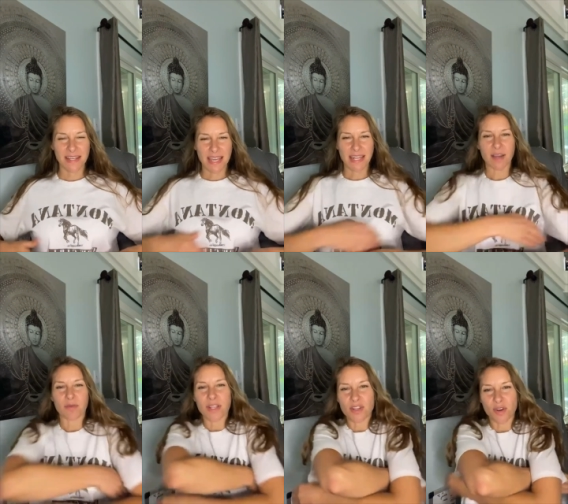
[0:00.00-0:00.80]
Okay,
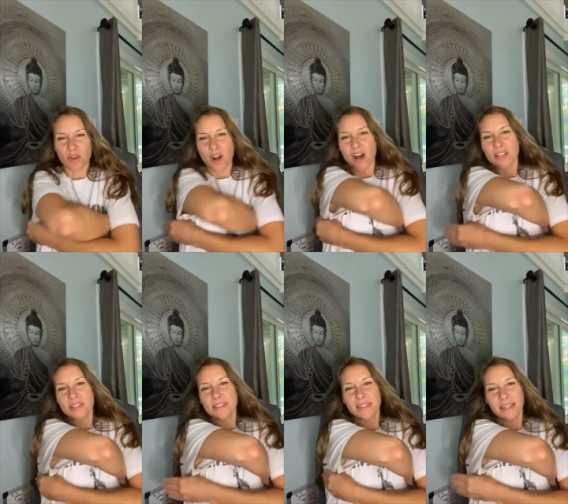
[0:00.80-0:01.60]
now reach
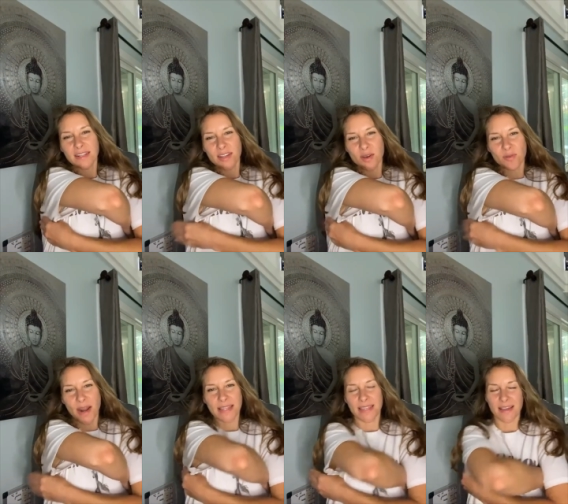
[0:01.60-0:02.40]
across and go
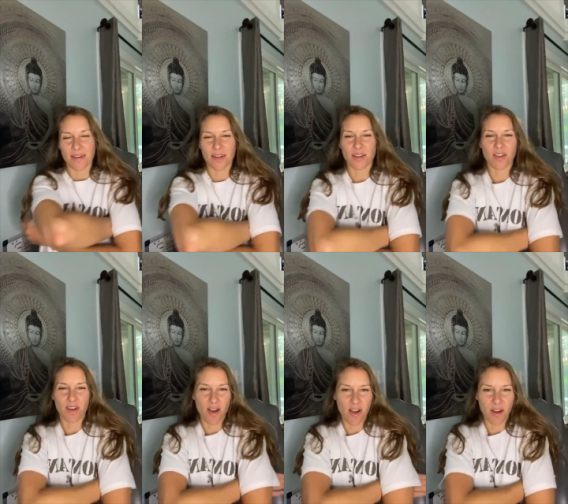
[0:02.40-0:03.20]
right there under
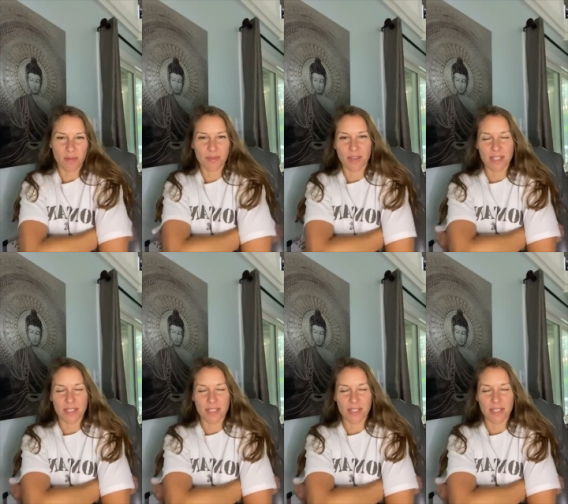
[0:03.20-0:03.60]
your arms.